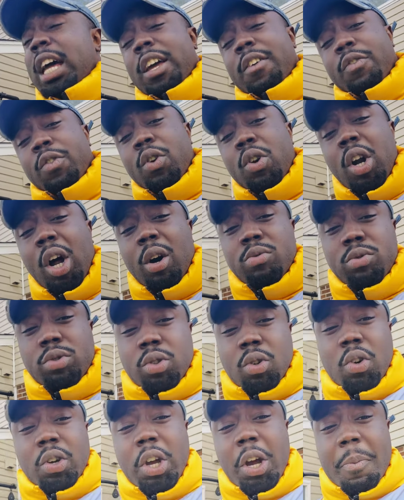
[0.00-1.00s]
if you don't
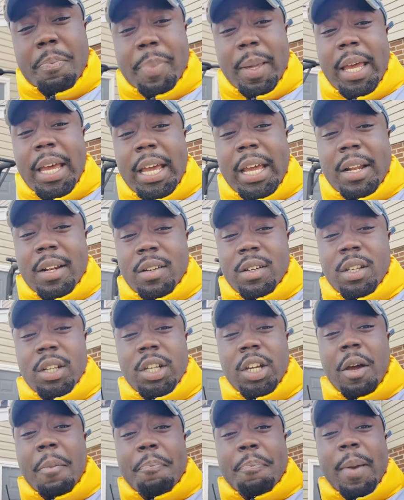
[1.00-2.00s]
do your bid
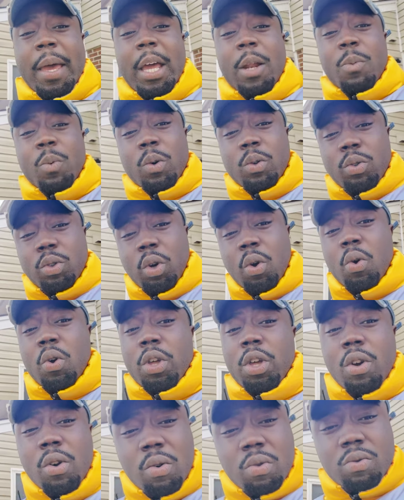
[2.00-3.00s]
will
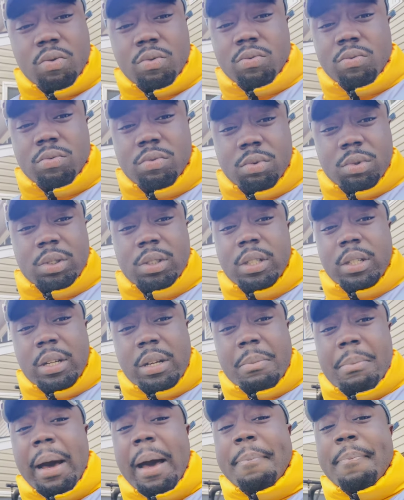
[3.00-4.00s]
do you.
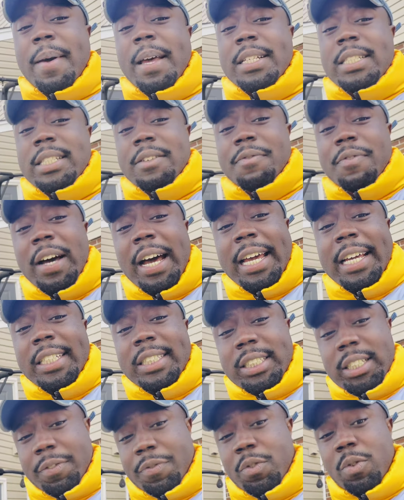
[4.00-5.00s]
My best
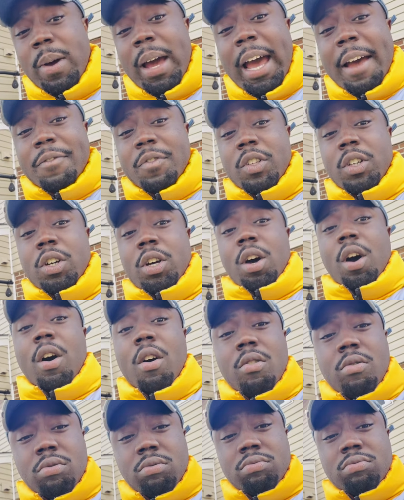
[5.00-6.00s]
advice, if you have to
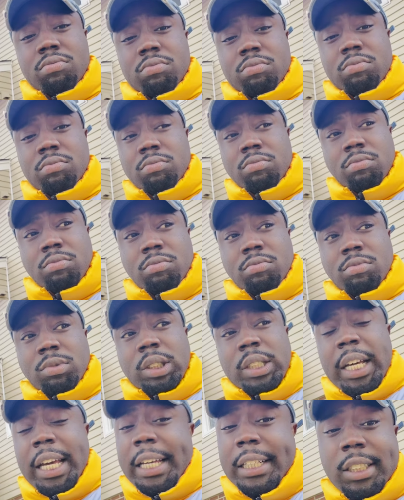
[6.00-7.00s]
go,
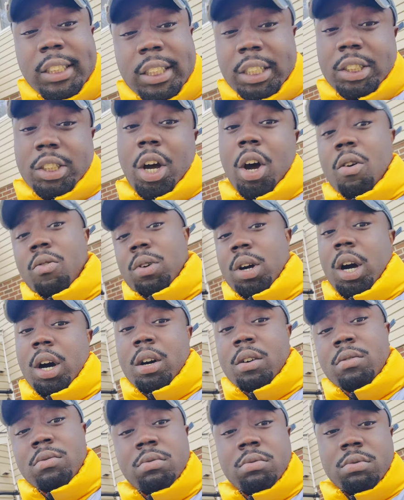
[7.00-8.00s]
is to don't
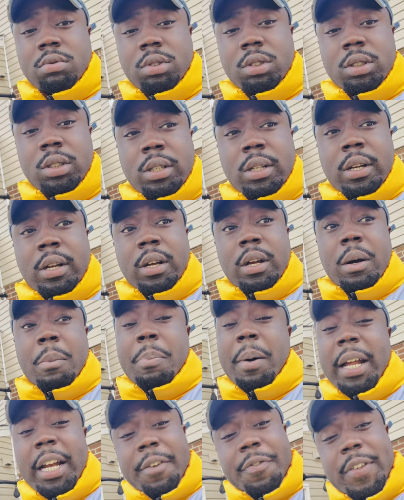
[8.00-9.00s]
go.
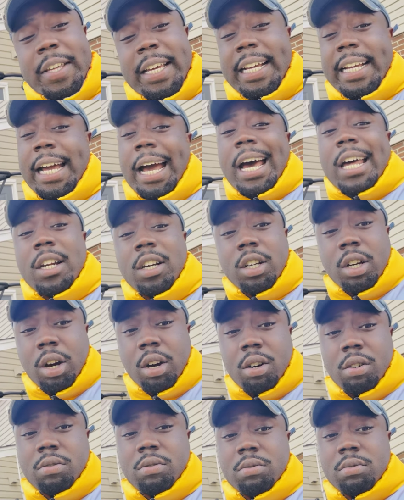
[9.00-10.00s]
But if you gotta
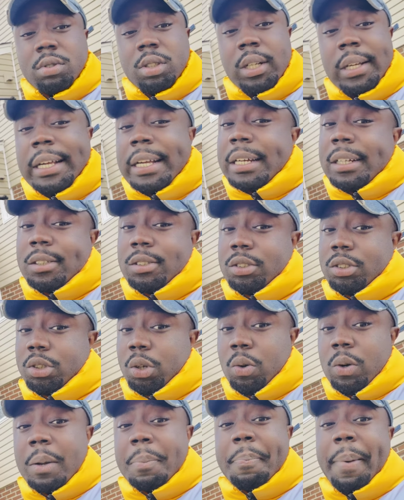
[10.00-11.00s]
go,
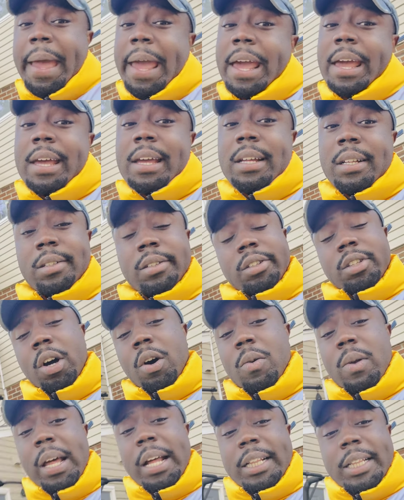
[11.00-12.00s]
do the bid.
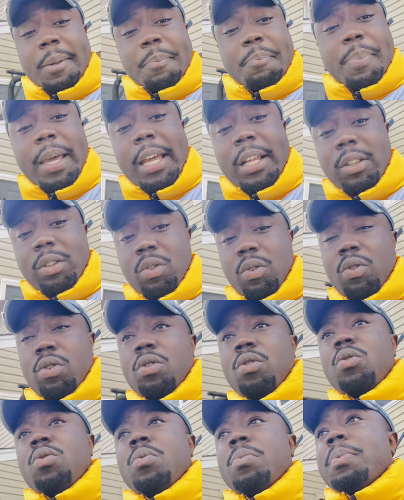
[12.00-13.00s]
Don't let the bid do
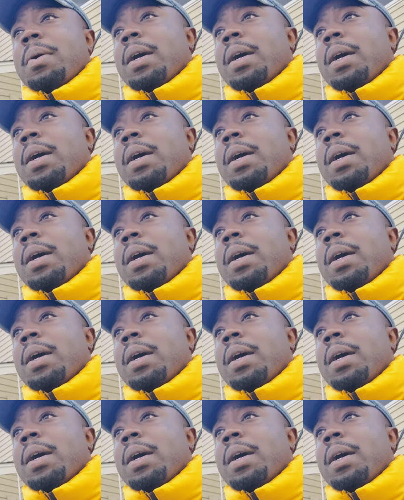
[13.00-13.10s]
you.